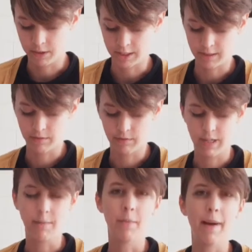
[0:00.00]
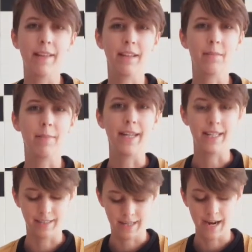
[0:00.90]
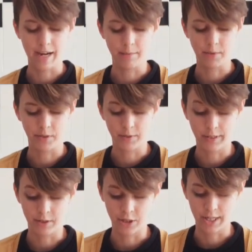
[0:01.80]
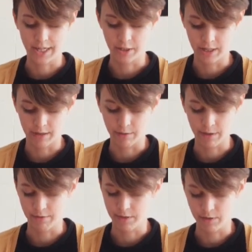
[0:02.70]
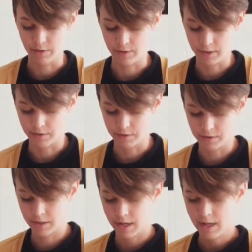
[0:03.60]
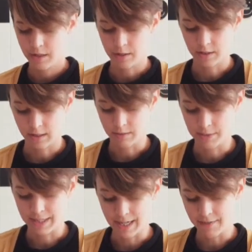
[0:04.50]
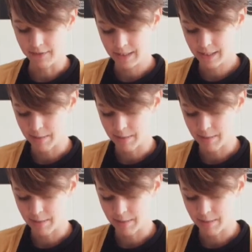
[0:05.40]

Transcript: Just keep in mind that the baking times are going to change however you do those. Just cut them as evenly as